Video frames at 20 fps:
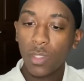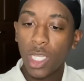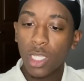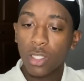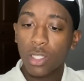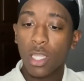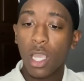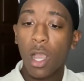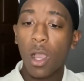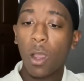
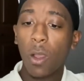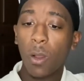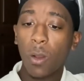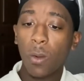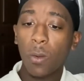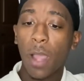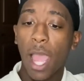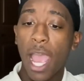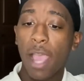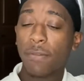
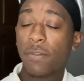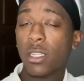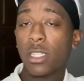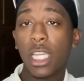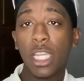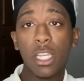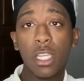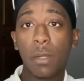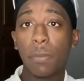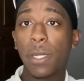So after
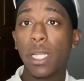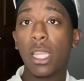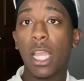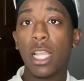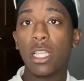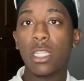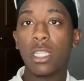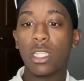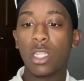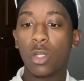taking your
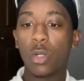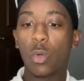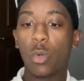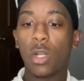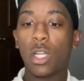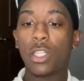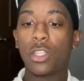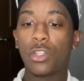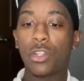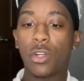pre-licensing
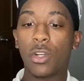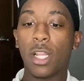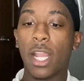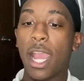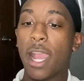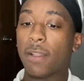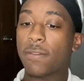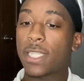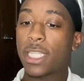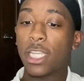course, you're going to
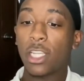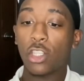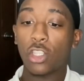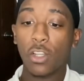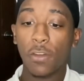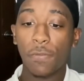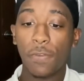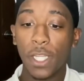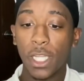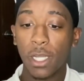have to get your
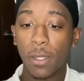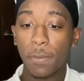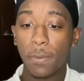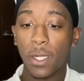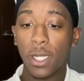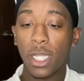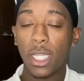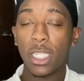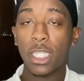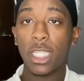
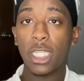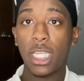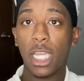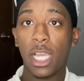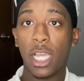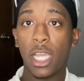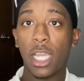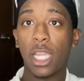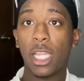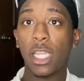fingerprints
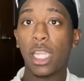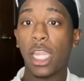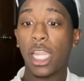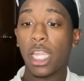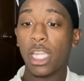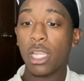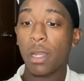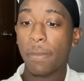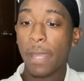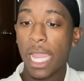done
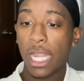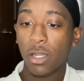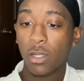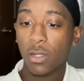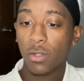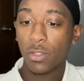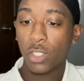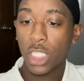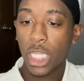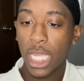and your
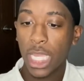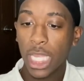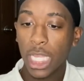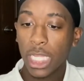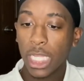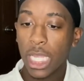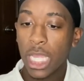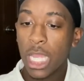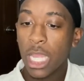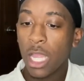background
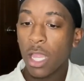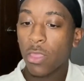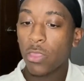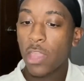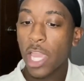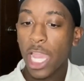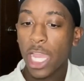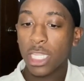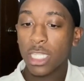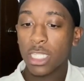check.
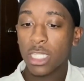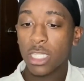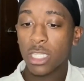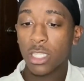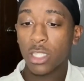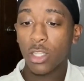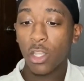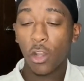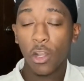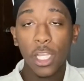That's
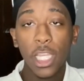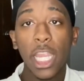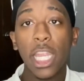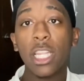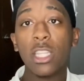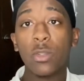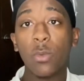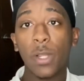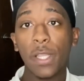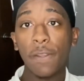
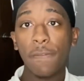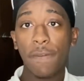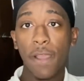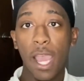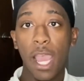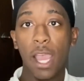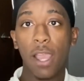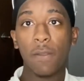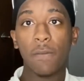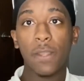
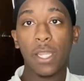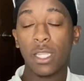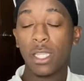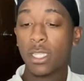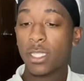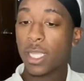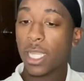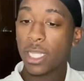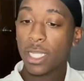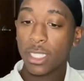$38.25 in the
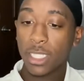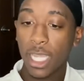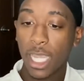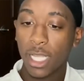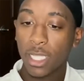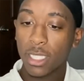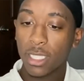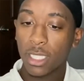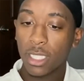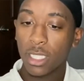state of
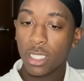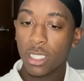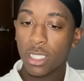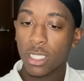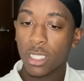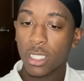Texas.